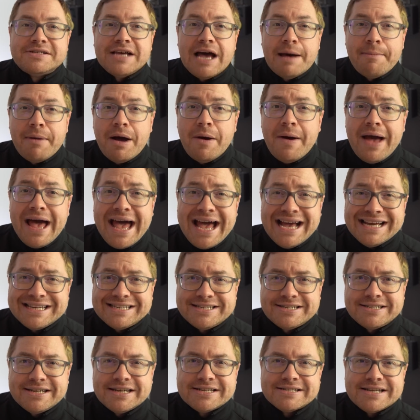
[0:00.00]
Turbo
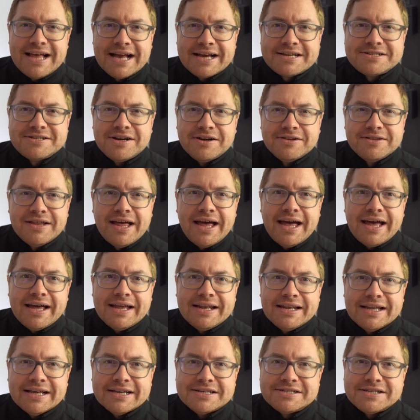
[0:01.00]
S is next on their
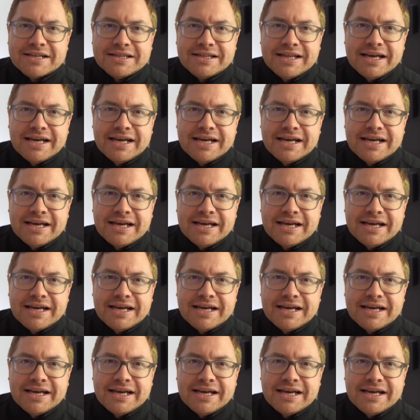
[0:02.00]
list, and